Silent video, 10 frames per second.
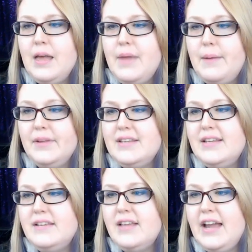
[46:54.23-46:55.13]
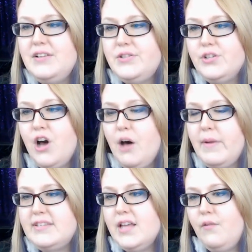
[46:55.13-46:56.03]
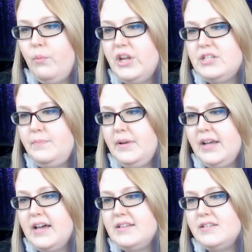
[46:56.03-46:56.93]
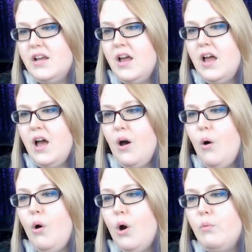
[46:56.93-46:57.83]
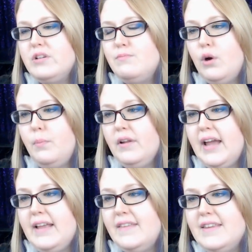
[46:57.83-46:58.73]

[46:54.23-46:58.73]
Pamela says, I used to call myself witch because, or was more polite than